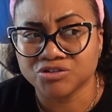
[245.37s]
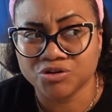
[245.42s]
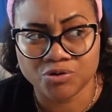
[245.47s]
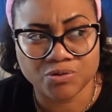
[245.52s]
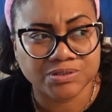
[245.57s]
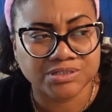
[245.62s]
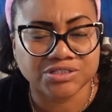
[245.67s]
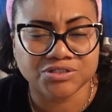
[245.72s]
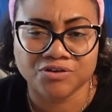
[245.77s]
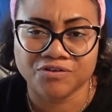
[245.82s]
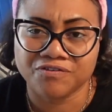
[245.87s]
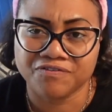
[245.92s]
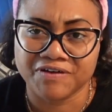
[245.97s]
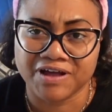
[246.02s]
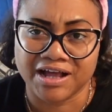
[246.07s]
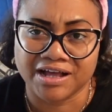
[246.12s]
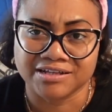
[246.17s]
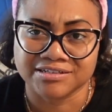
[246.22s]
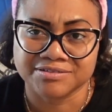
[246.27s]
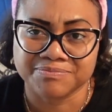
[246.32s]
growing so
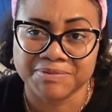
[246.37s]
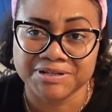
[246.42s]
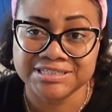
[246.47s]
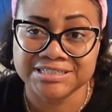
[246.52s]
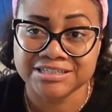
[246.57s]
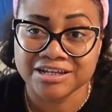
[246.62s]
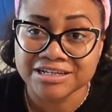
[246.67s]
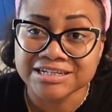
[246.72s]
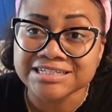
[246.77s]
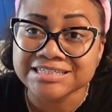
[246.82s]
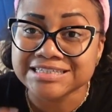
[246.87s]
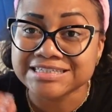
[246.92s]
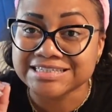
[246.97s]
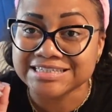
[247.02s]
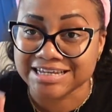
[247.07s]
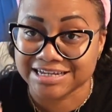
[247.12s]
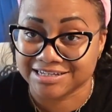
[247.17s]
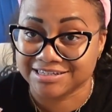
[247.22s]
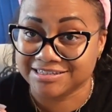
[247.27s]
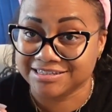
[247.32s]
fast? My son is
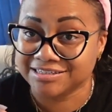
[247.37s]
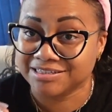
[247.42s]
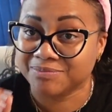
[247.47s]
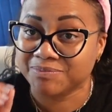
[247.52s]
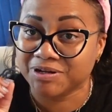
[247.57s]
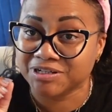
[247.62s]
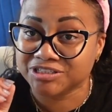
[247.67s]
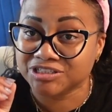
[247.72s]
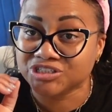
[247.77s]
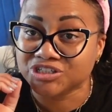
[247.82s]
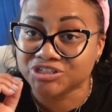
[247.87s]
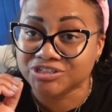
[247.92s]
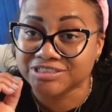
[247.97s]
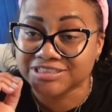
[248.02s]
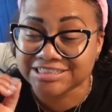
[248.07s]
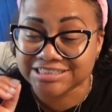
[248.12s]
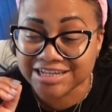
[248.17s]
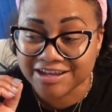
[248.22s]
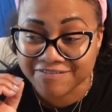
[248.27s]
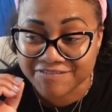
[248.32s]
six. He's about to turn
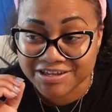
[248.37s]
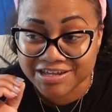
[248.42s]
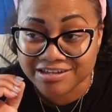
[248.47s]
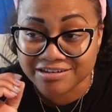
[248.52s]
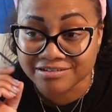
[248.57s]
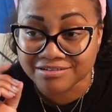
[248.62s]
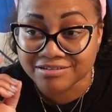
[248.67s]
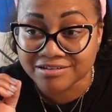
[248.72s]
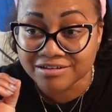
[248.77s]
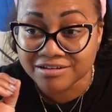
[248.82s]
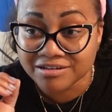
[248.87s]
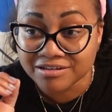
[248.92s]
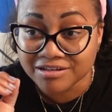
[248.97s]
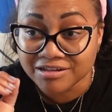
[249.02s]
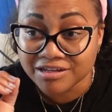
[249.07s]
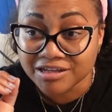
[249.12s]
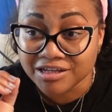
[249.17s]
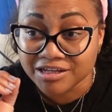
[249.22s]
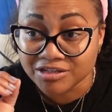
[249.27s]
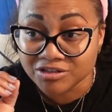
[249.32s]
seven
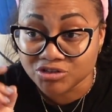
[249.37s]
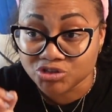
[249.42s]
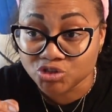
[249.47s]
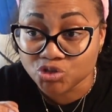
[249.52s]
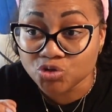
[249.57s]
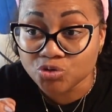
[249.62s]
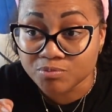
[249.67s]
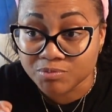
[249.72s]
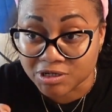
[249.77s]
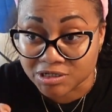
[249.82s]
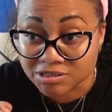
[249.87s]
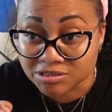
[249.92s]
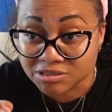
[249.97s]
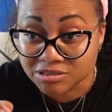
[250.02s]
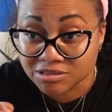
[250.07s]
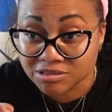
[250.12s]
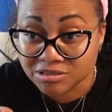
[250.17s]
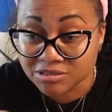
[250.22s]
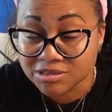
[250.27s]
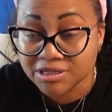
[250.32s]
in two
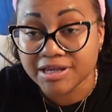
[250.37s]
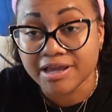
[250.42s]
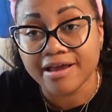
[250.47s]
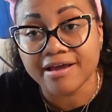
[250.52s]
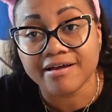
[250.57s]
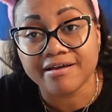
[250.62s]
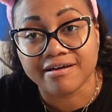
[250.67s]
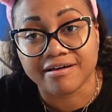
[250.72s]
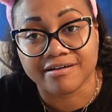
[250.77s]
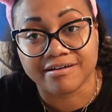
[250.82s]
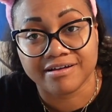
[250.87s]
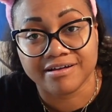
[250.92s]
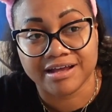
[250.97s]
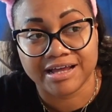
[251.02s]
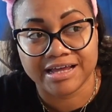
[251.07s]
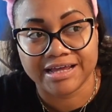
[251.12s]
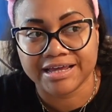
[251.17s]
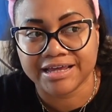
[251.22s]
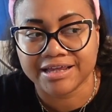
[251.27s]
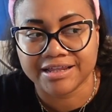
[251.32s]
months. Yeah.
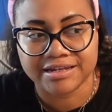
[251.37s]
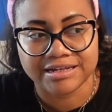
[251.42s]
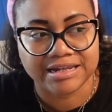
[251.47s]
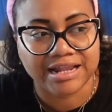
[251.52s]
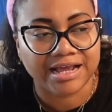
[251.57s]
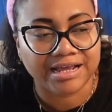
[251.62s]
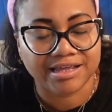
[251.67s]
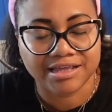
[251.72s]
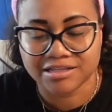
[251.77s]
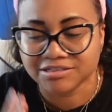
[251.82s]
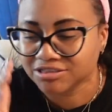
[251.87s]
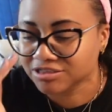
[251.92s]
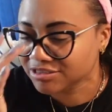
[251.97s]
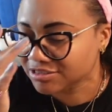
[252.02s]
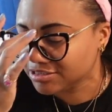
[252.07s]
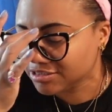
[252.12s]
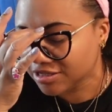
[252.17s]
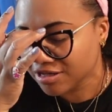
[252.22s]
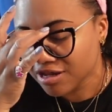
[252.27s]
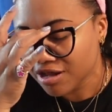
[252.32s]
And that kid
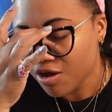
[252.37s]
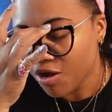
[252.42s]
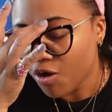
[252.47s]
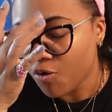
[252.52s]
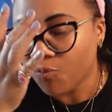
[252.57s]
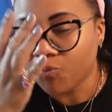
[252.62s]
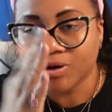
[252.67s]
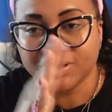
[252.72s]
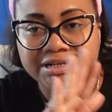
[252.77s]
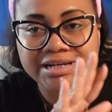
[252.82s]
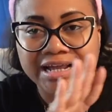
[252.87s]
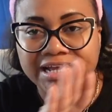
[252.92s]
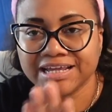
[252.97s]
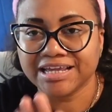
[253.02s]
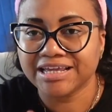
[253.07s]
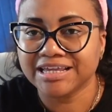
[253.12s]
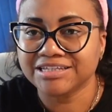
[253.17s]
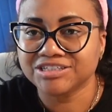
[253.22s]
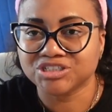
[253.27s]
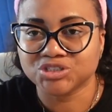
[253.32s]
just, one night
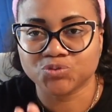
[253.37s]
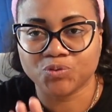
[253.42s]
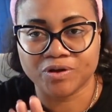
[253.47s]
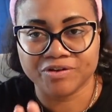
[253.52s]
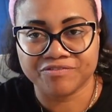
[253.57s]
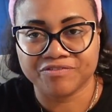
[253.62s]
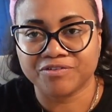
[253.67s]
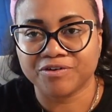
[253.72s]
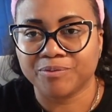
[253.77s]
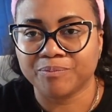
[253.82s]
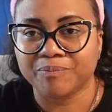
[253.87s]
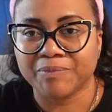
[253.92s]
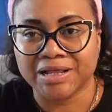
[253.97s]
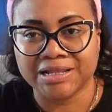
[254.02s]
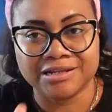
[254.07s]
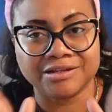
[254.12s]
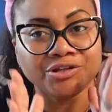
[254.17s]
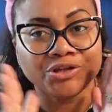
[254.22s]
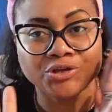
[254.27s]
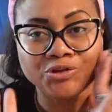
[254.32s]
he just went from my
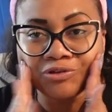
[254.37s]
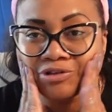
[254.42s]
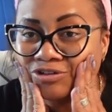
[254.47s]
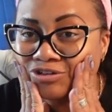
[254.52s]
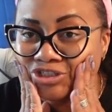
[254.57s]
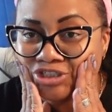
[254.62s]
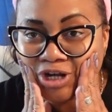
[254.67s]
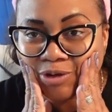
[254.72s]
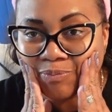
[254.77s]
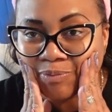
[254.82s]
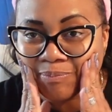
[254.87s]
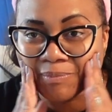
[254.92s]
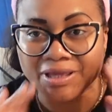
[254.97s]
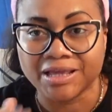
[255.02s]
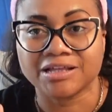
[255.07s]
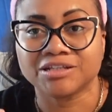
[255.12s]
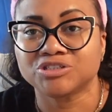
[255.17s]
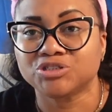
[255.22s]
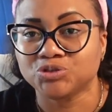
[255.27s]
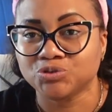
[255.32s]
little cute little chubby
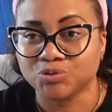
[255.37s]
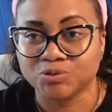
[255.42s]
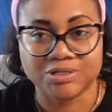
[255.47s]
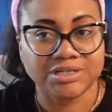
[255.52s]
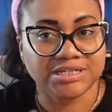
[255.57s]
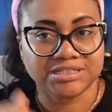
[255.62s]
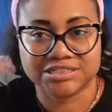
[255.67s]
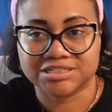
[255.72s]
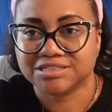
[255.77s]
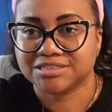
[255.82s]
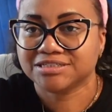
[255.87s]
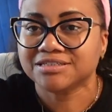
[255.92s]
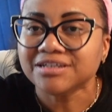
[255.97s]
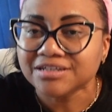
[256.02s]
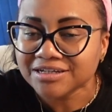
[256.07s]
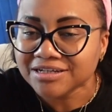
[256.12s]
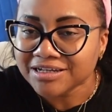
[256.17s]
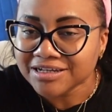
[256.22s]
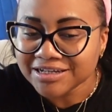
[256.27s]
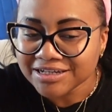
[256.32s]
man to he just
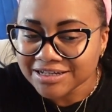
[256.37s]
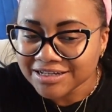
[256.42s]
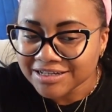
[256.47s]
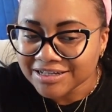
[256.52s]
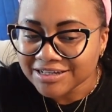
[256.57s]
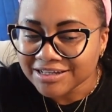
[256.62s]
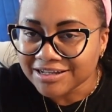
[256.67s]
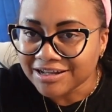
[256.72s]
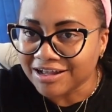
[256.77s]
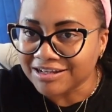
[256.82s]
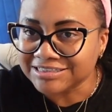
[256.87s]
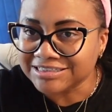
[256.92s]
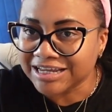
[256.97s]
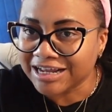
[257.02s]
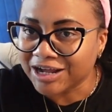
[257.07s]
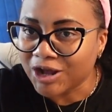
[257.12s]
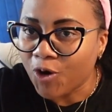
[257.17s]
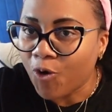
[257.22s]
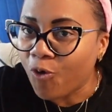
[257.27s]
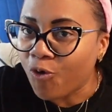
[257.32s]
lost
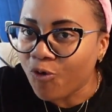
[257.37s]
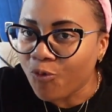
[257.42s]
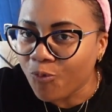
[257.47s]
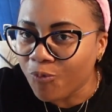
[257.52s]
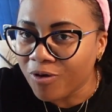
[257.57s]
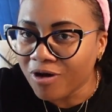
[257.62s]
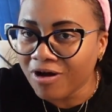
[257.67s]
like a whole,